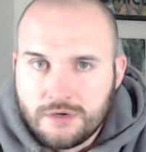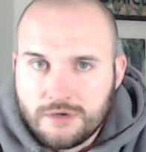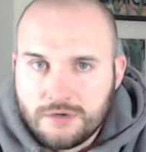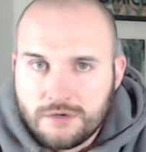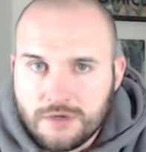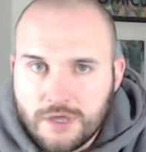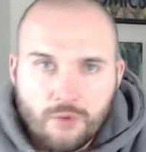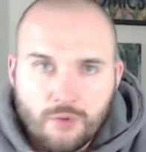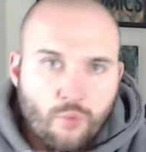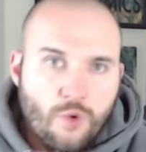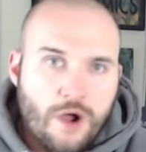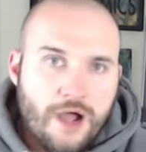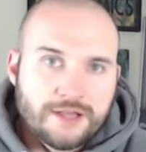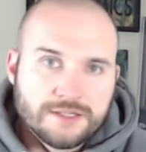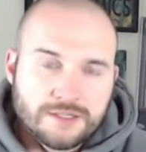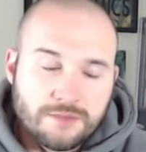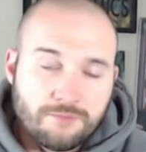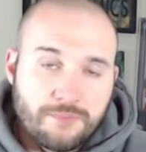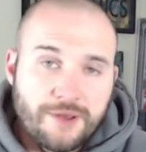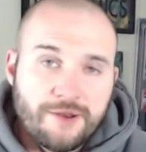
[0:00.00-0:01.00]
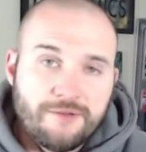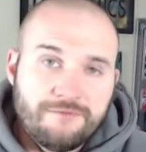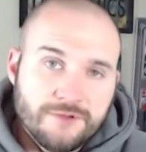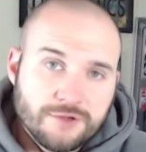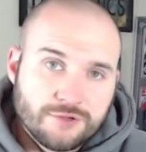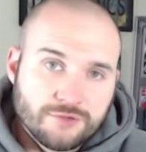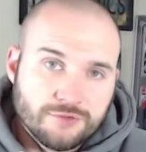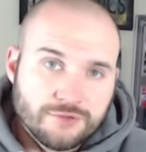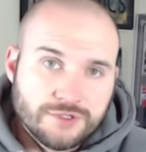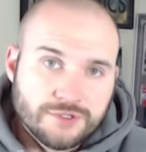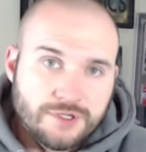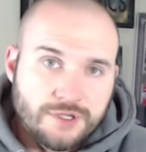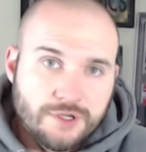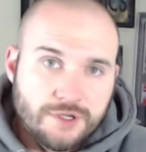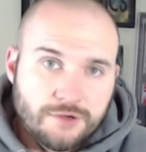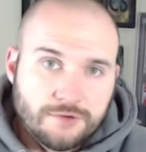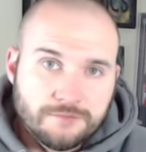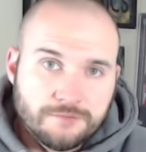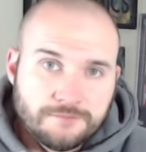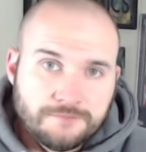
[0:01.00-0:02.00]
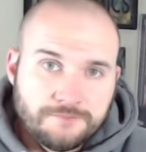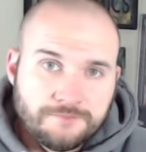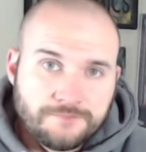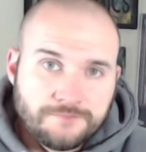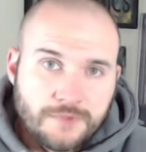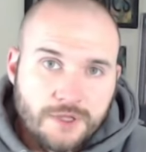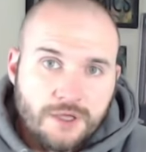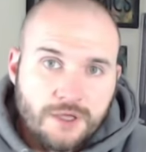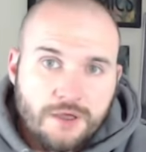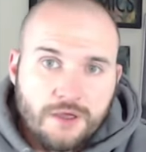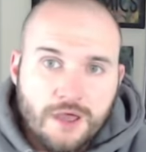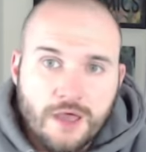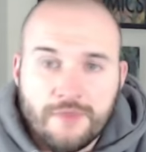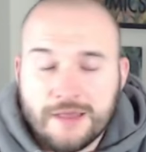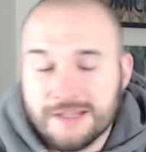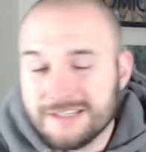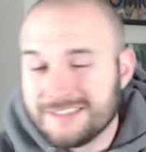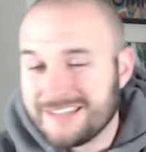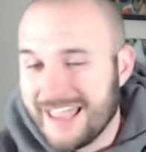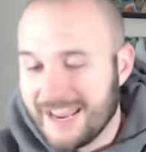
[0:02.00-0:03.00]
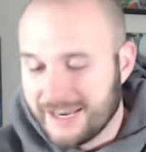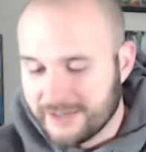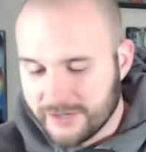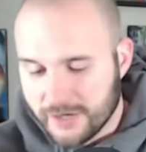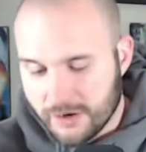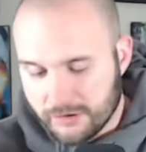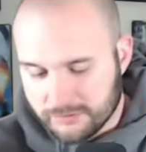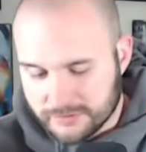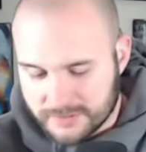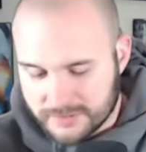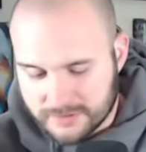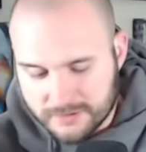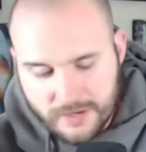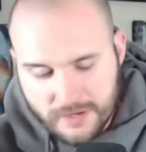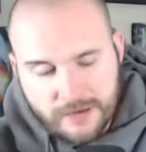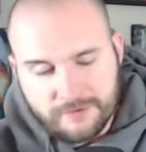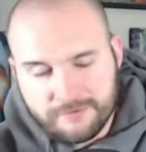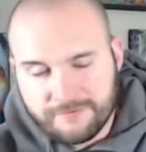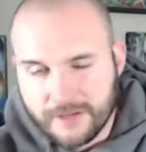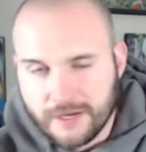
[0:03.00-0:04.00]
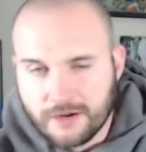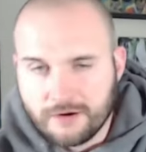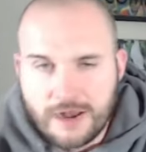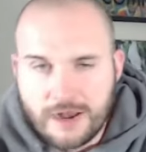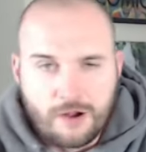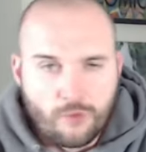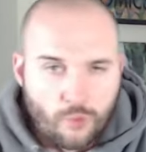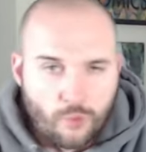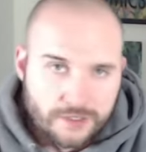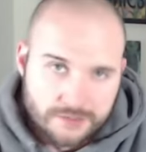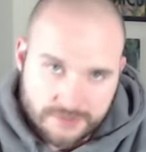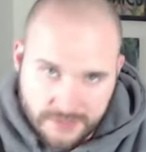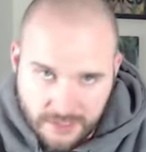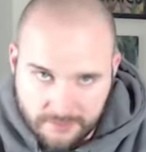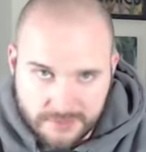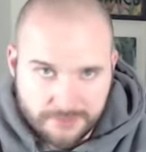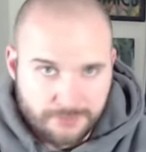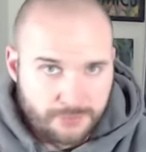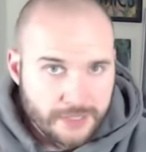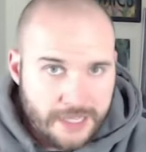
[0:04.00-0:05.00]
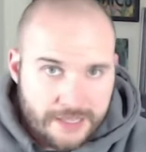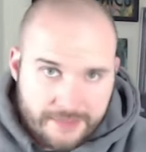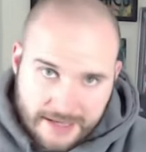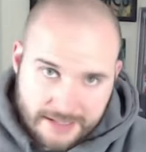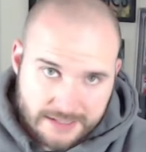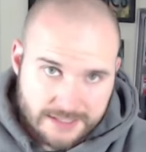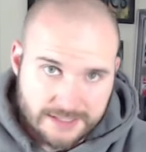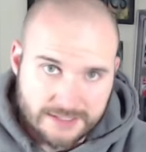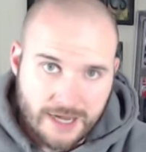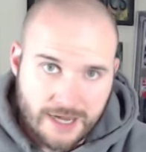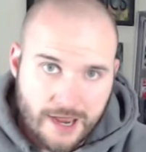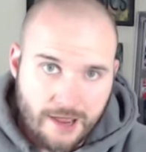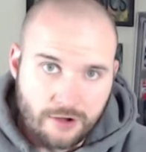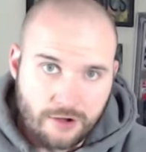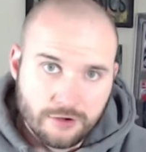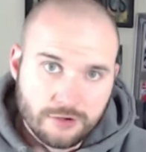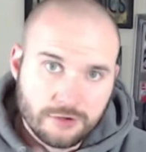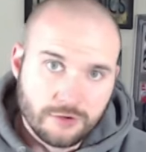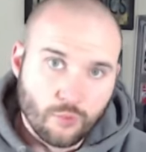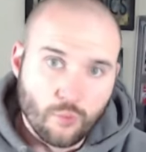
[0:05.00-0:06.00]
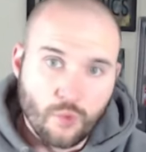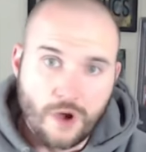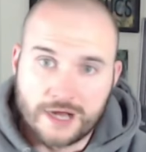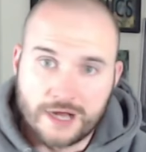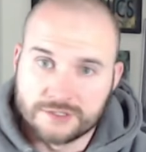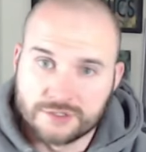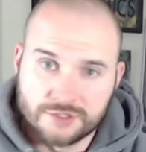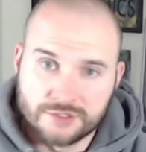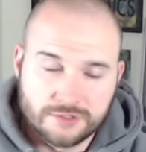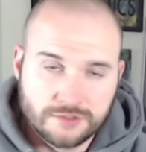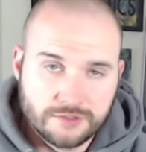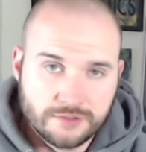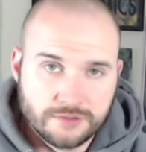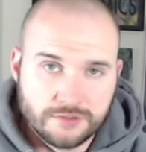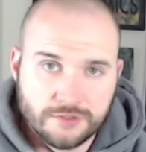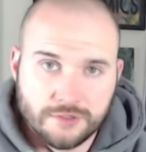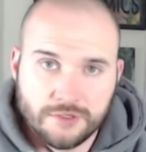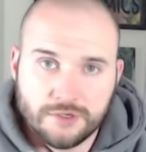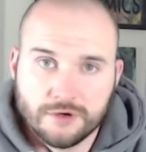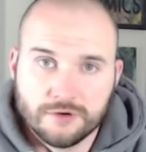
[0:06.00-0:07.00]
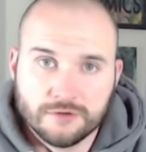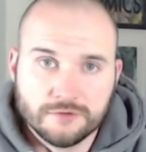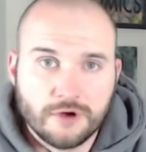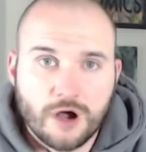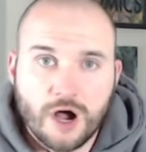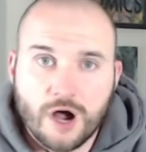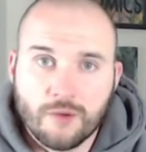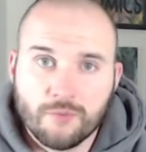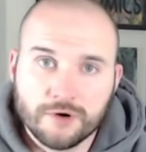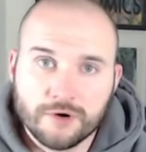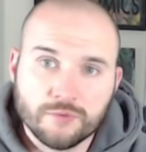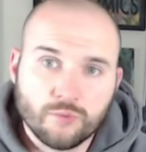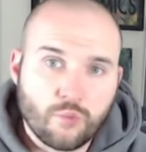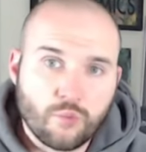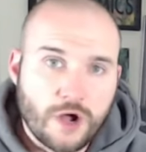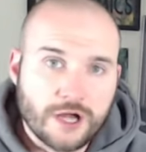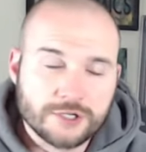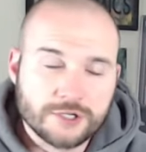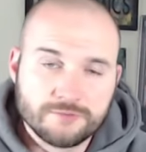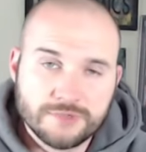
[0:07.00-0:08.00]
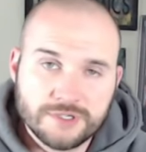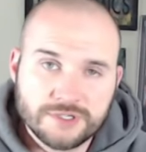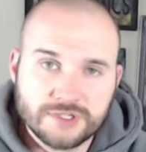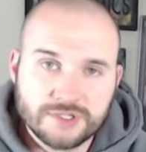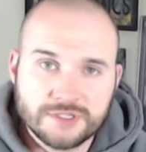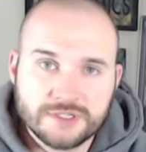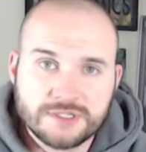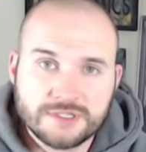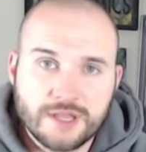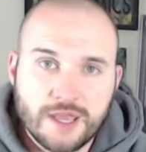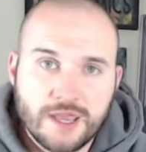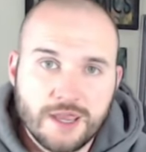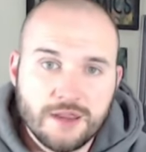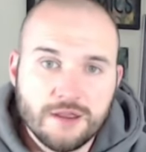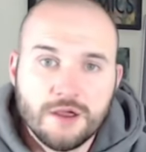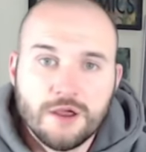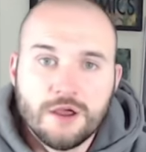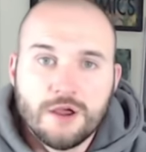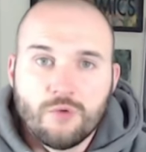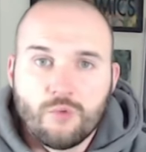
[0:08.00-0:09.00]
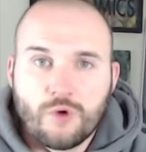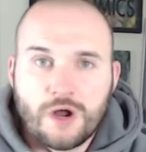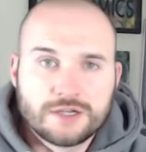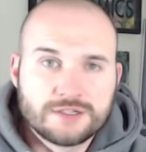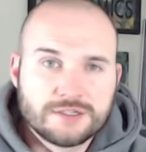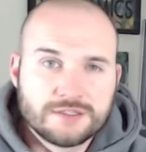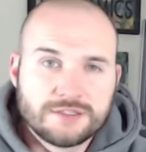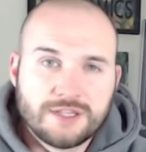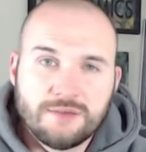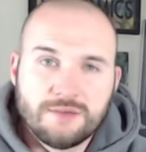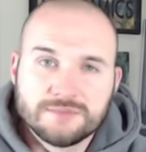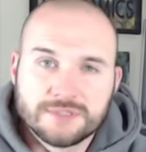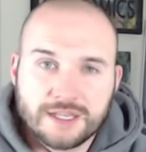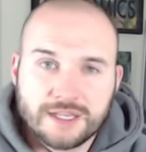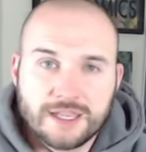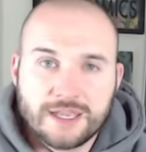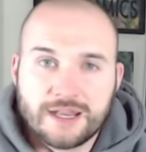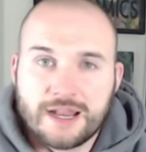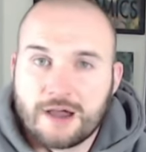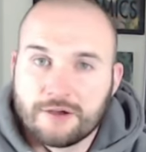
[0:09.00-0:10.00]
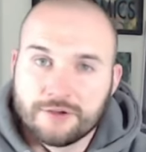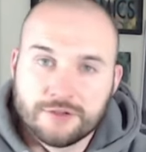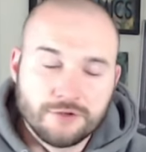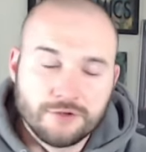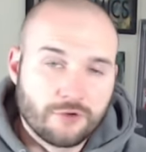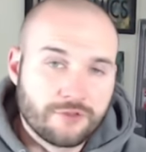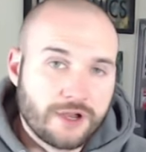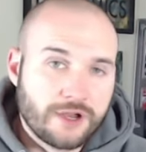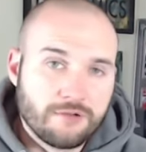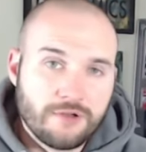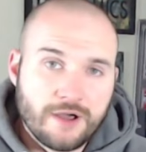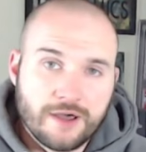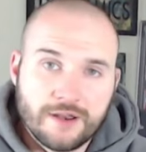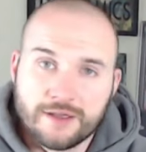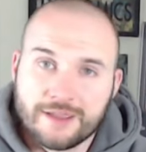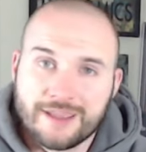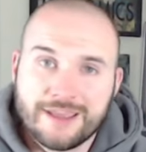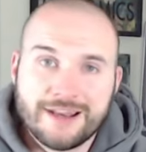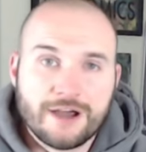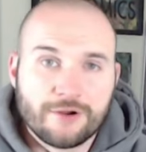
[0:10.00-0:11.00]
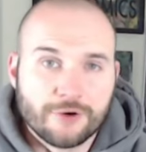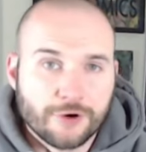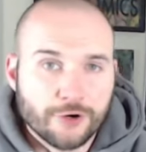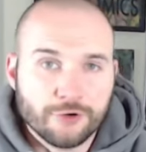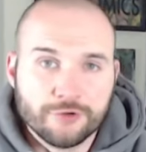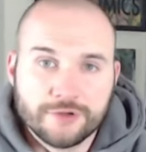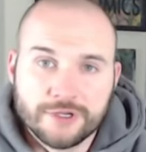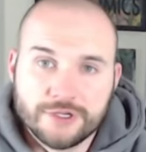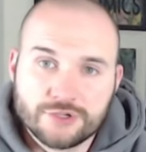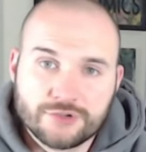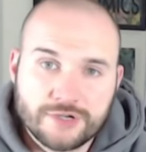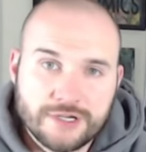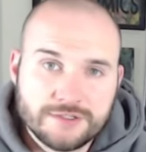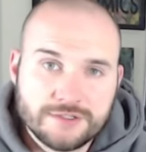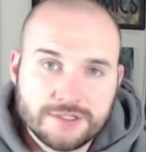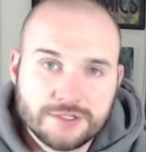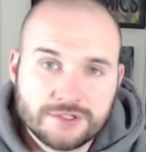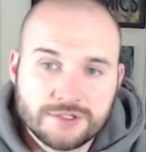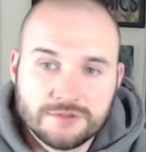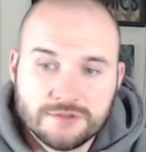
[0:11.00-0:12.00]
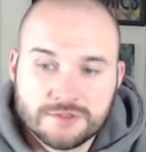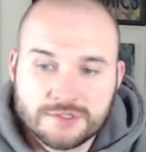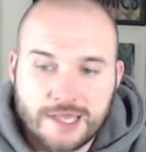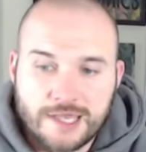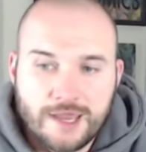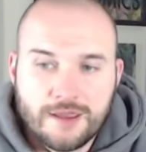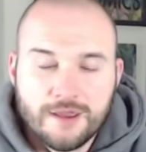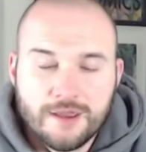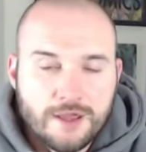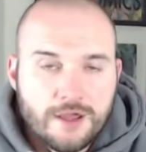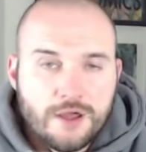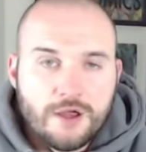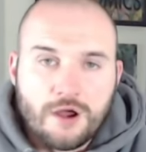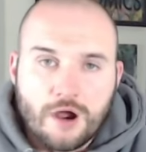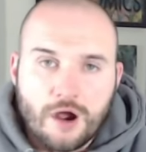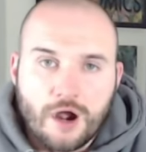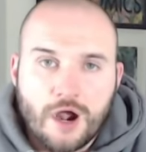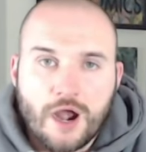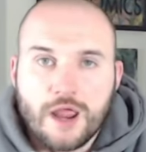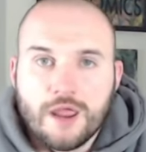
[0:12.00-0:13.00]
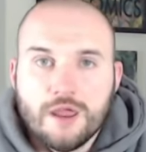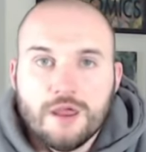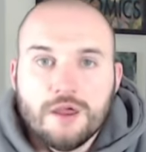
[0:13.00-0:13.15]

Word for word: And why is it beneficial to you? And then take notes and figure out what teams play that style. Watch, you know, Auburn, watch Michigan State, watch the teams that get out, North Carolina, get out early in transition and say, all right,